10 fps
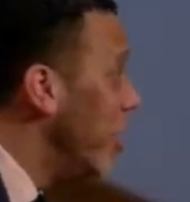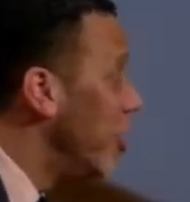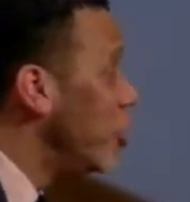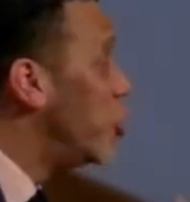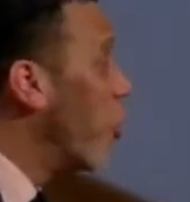
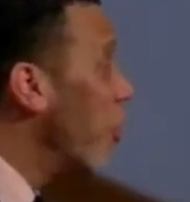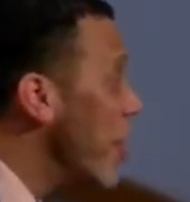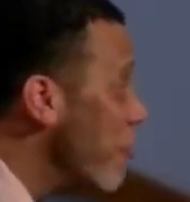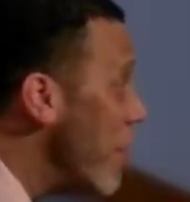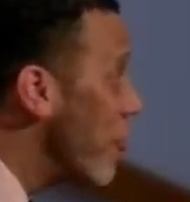the
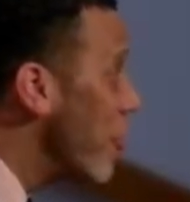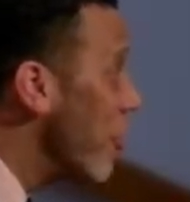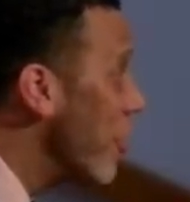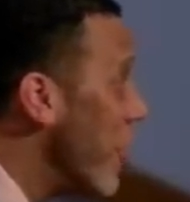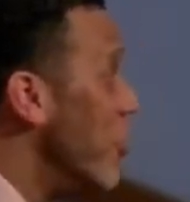Jordan
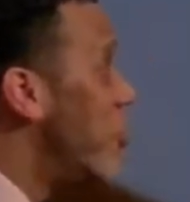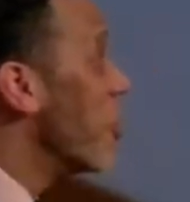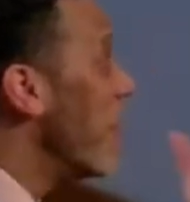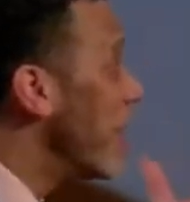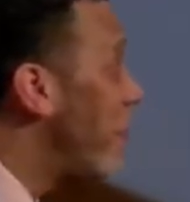River,
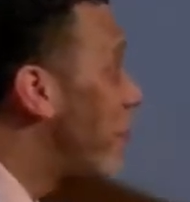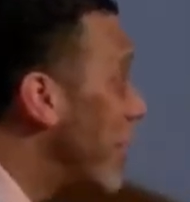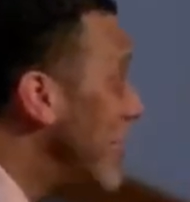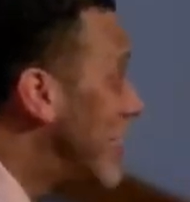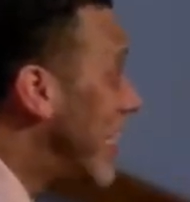during the
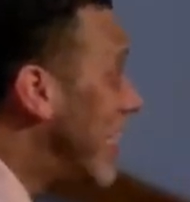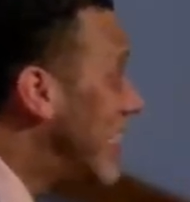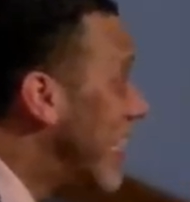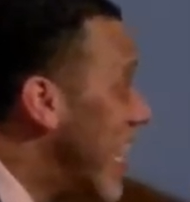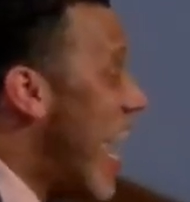flood
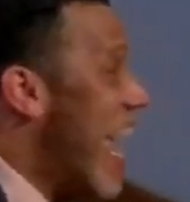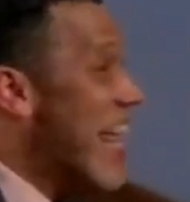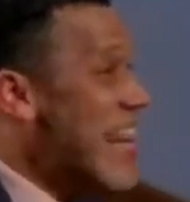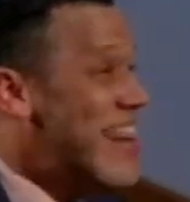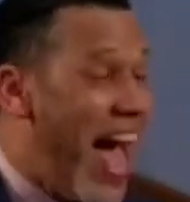season.
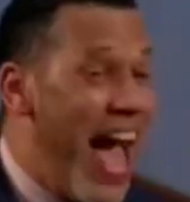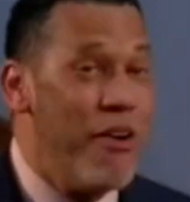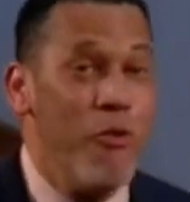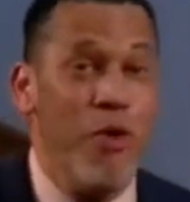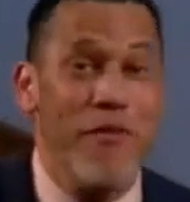
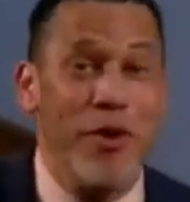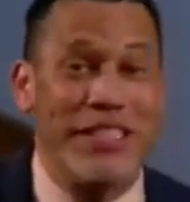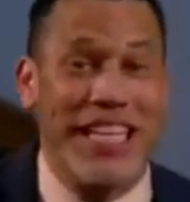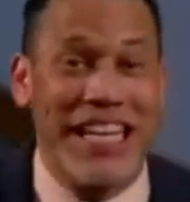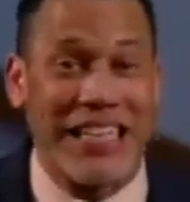That river
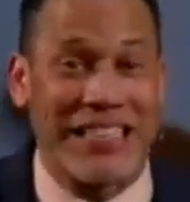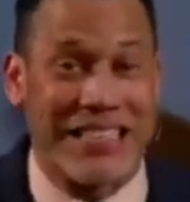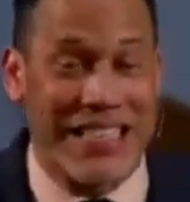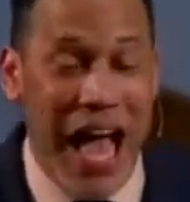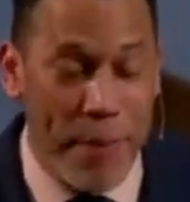did not
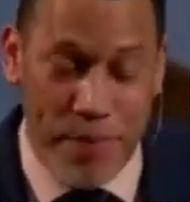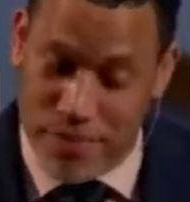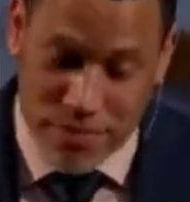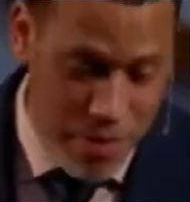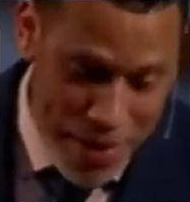
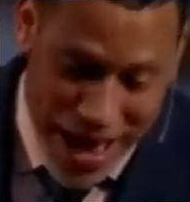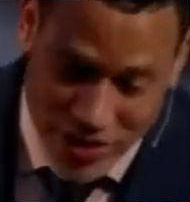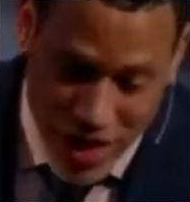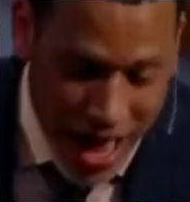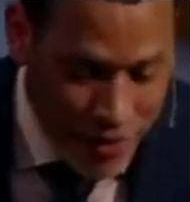stop.
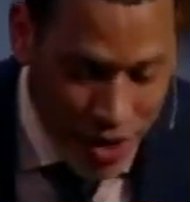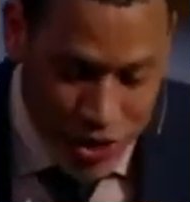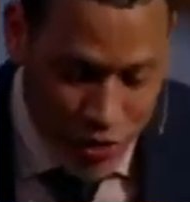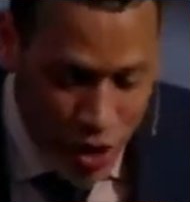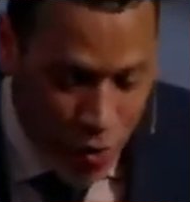Pastor Ivar,
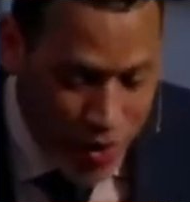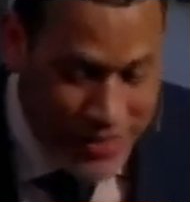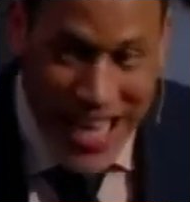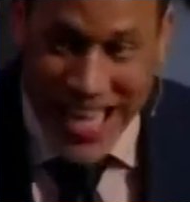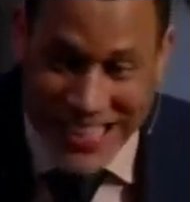as you know
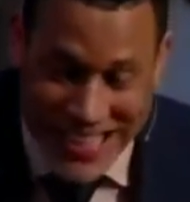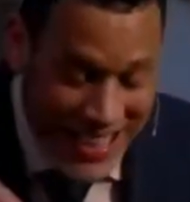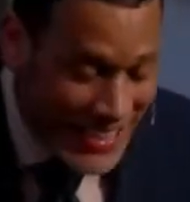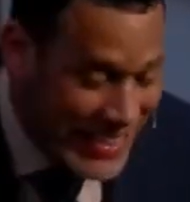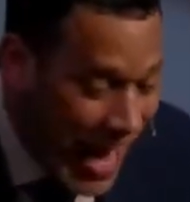this, it
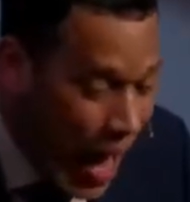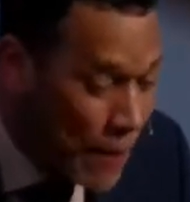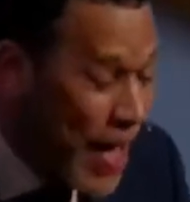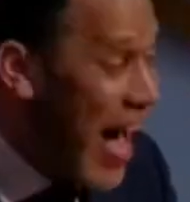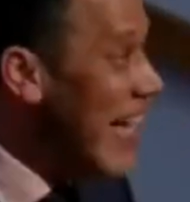didn't
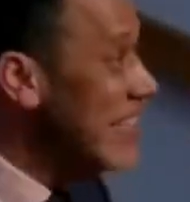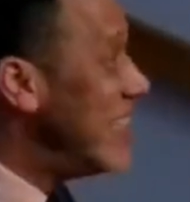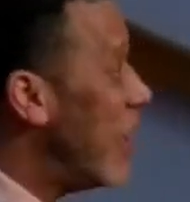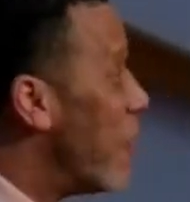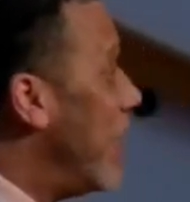stop
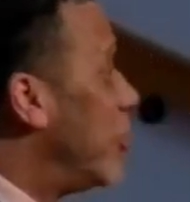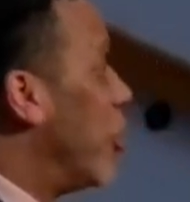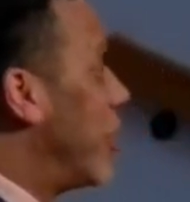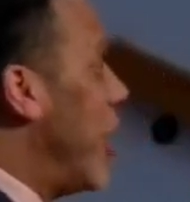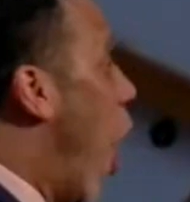until they
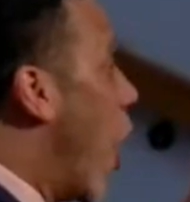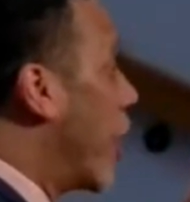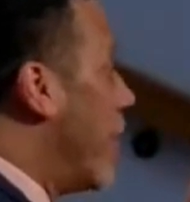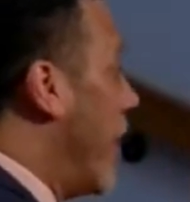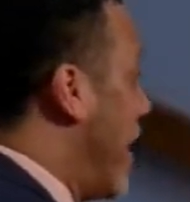took the Ark of the